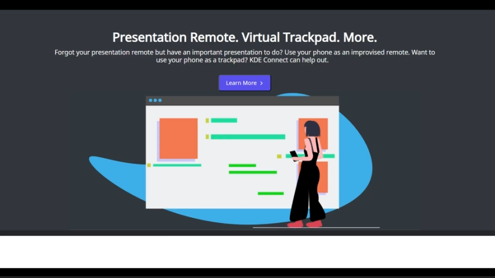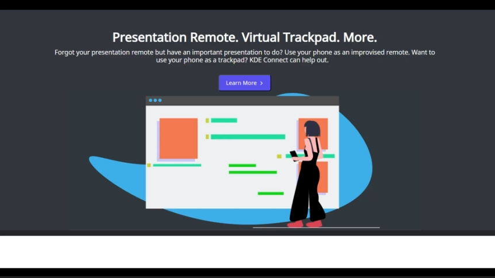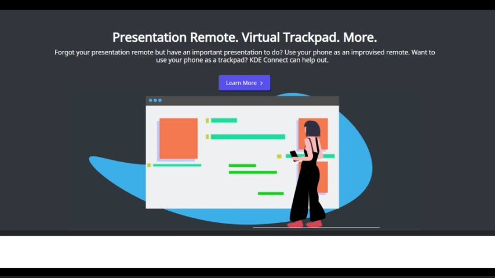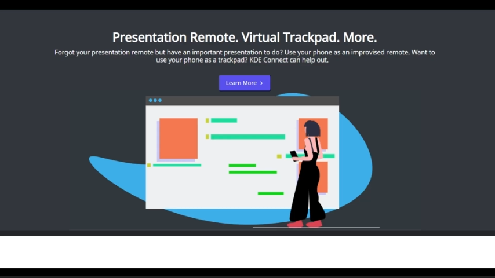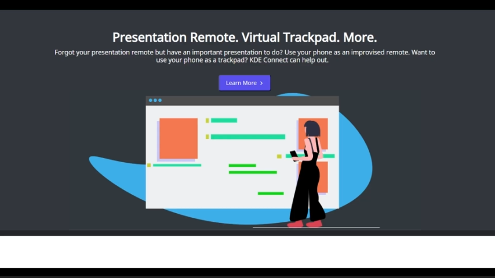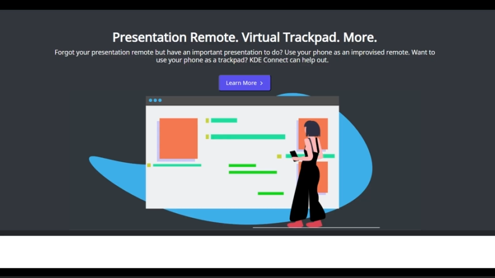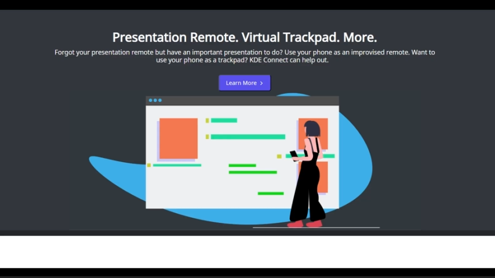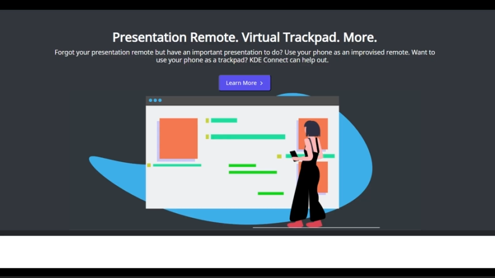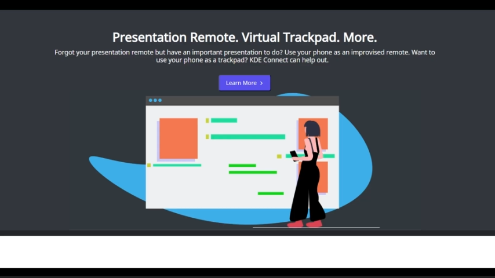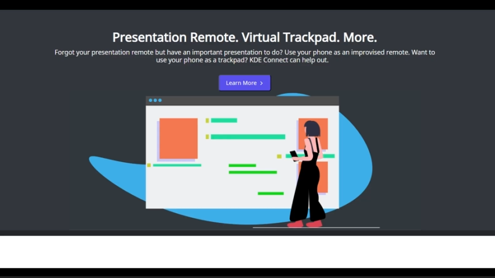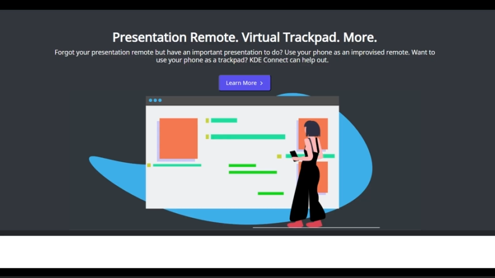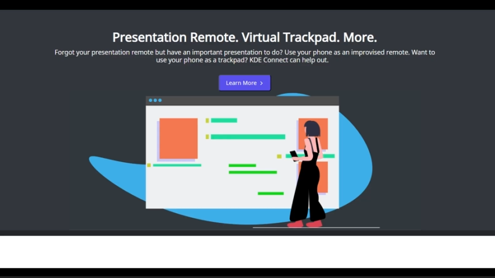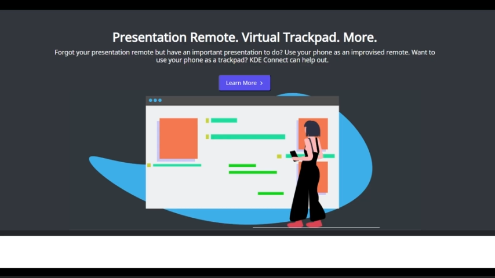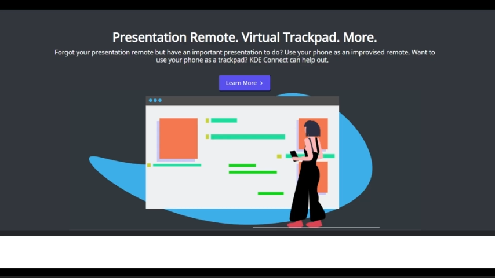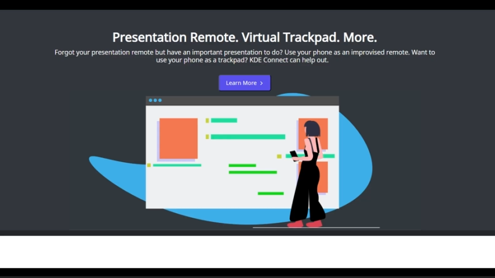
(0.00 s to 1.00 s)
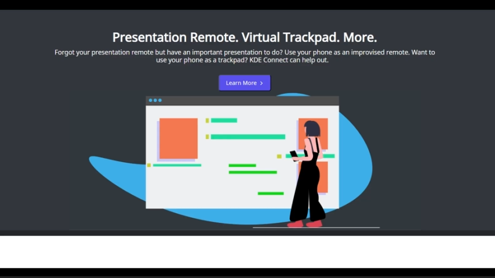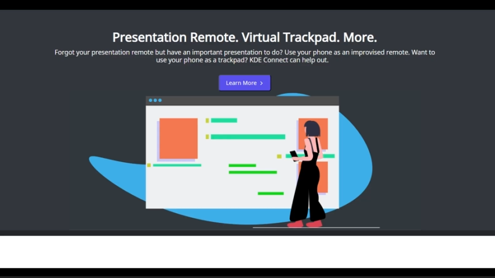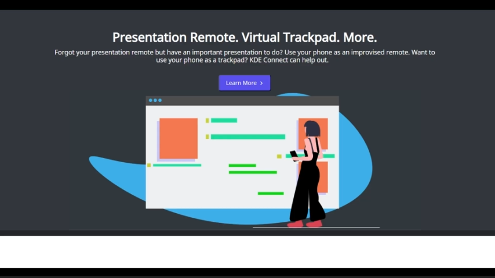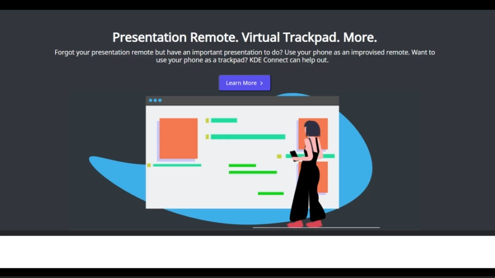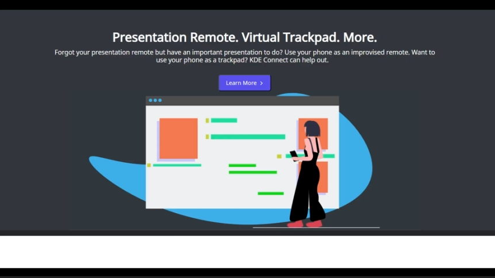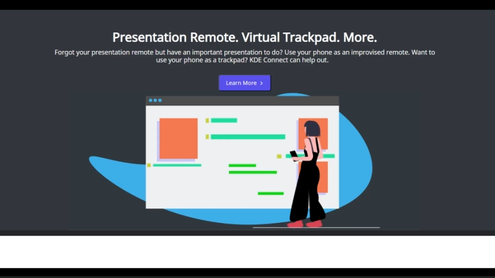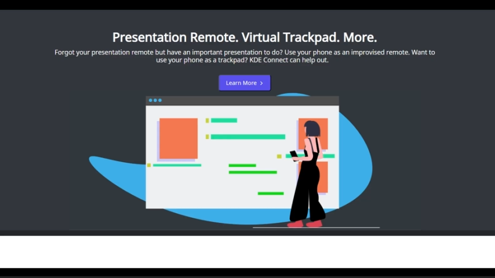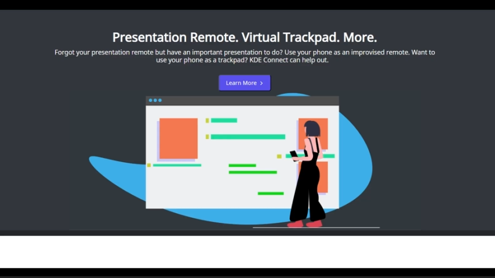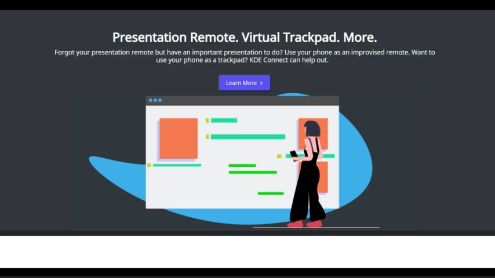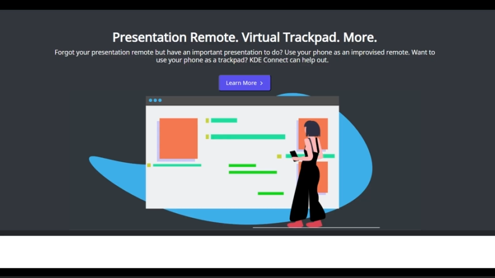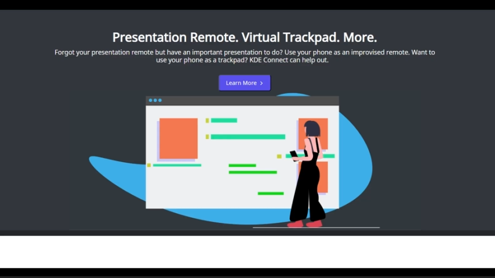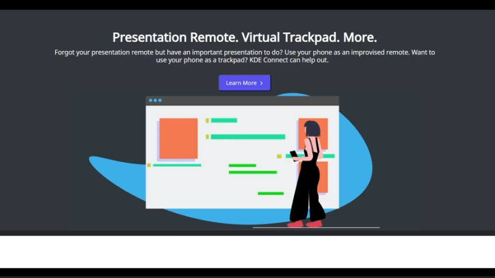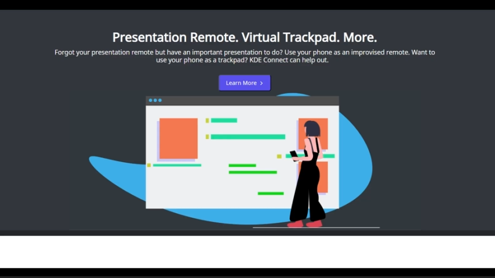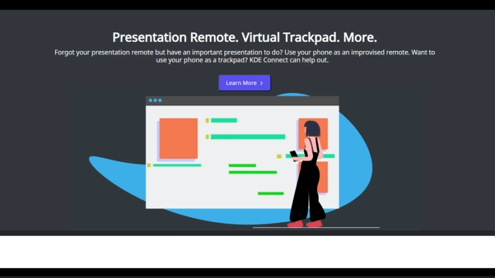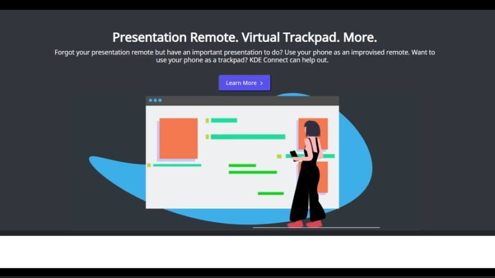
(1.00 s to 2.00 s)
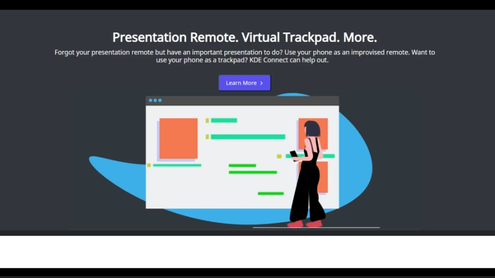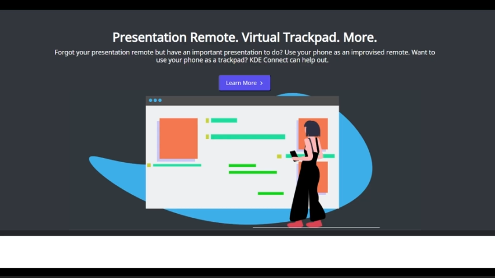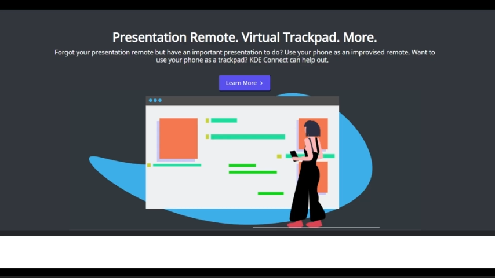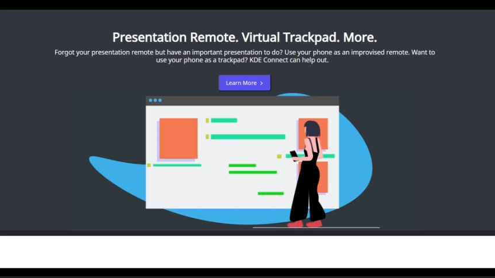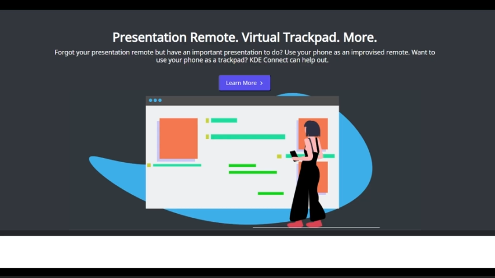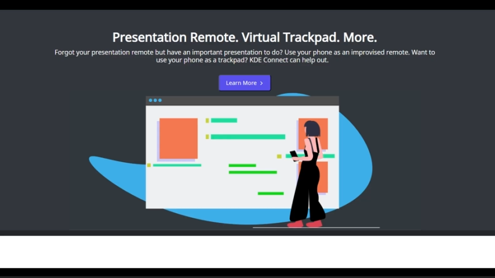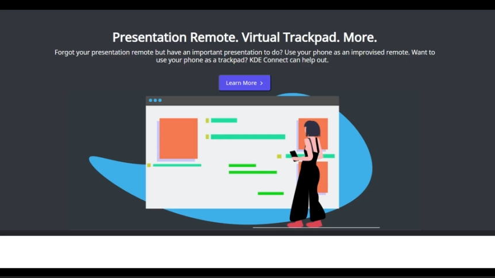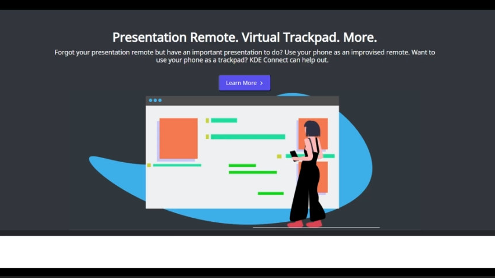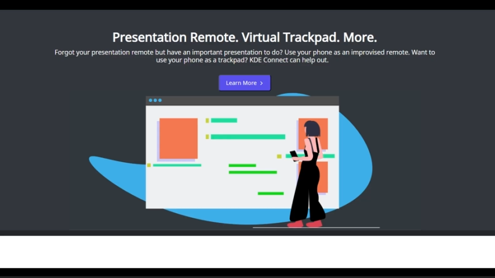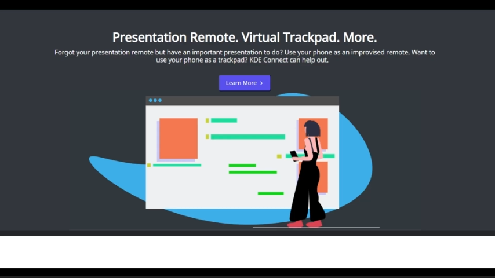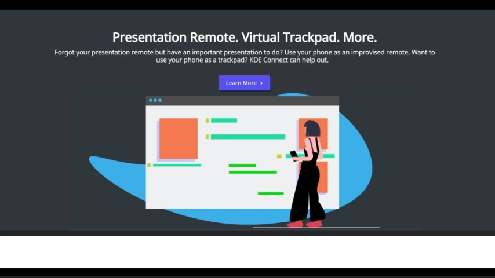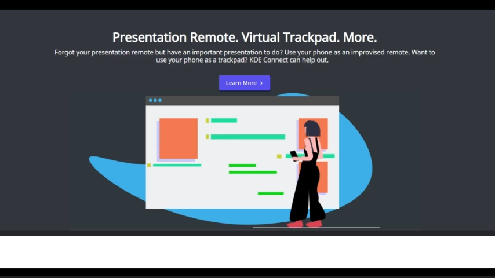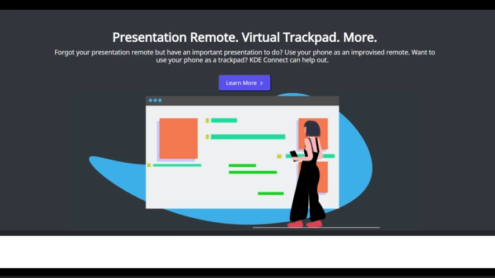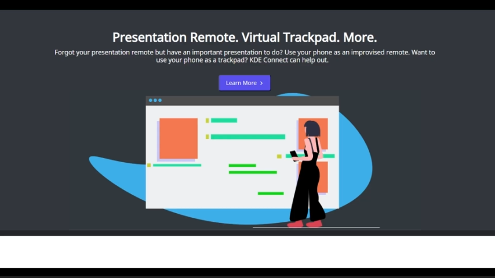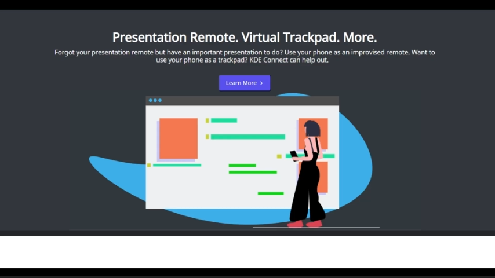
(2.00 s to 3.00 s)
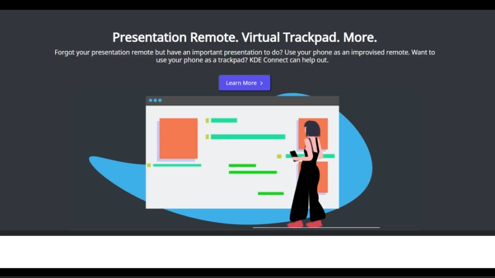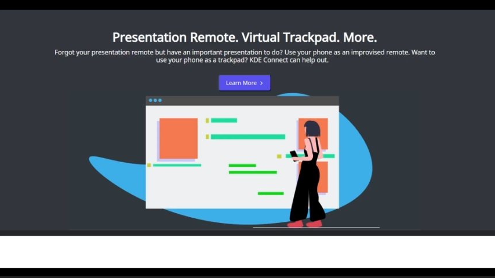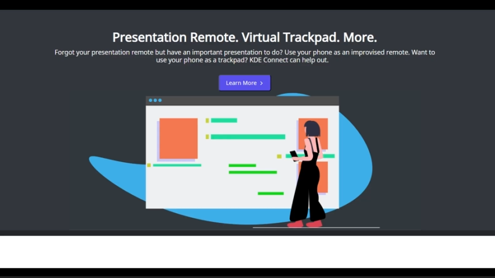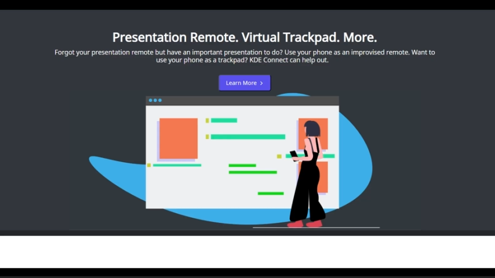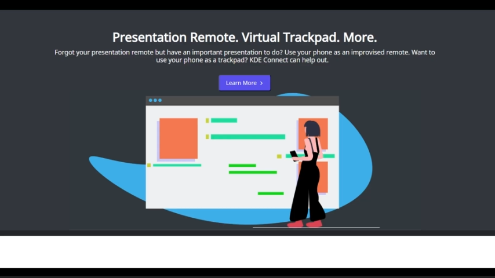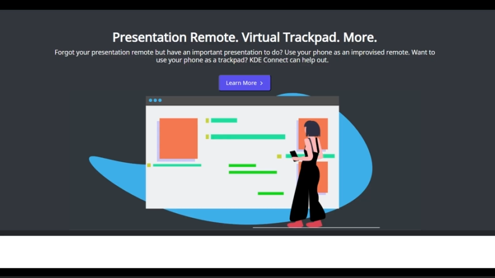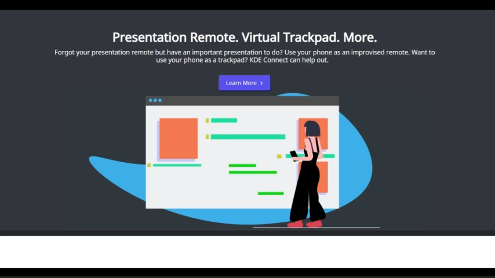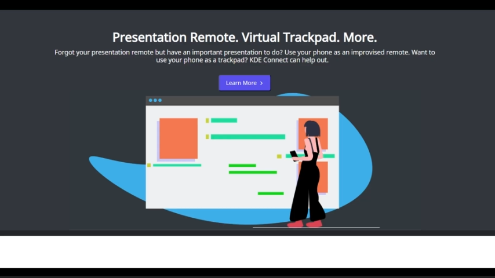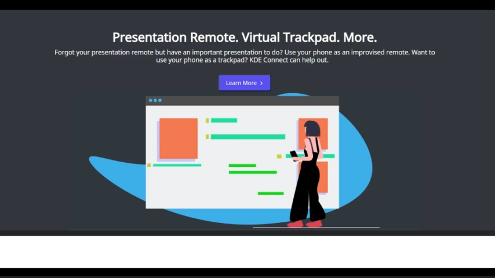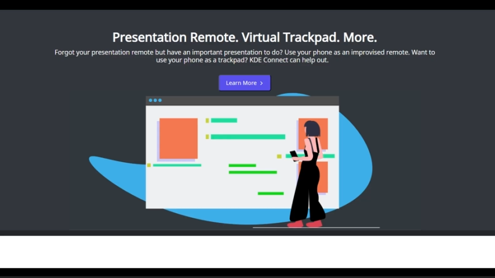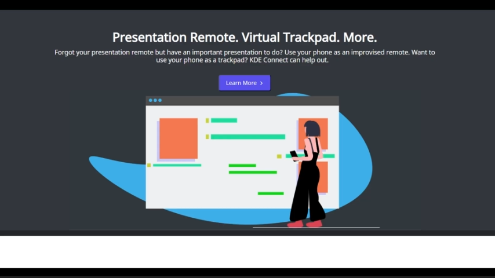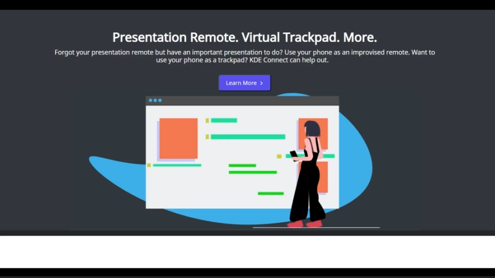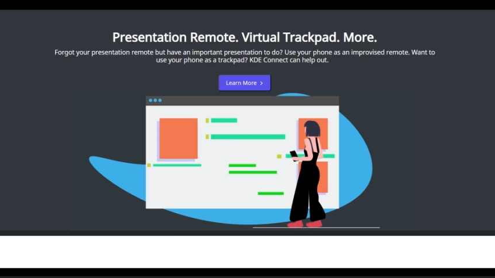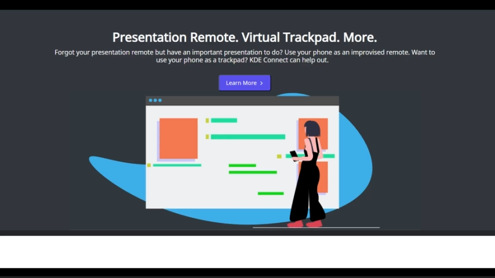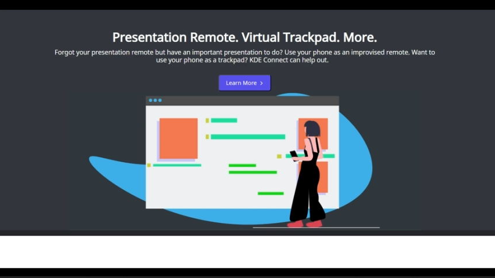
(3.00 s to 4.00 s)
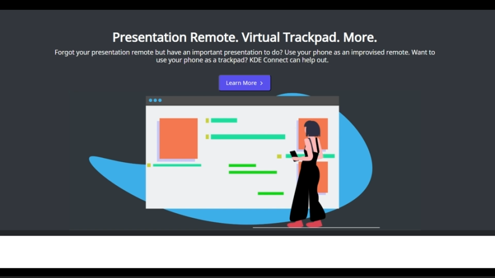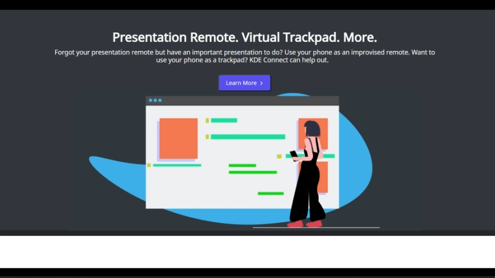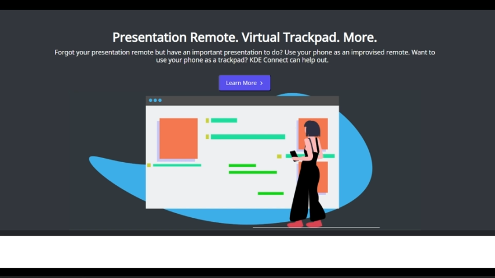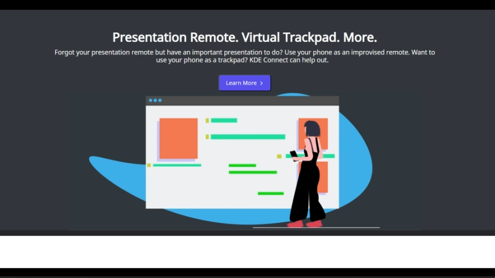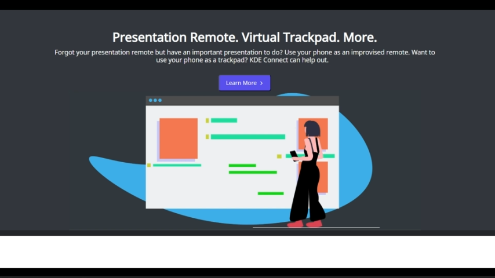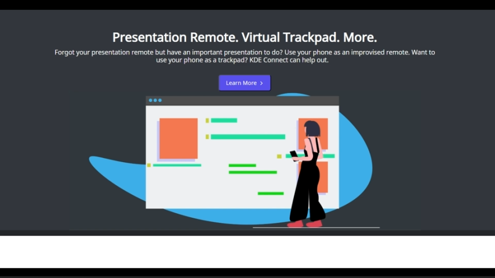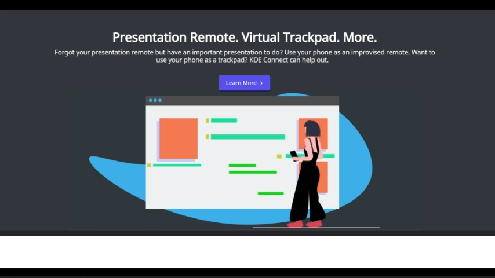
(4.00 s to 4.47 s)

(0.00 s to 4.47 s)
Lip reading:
No face is visible, so there are no lips to read.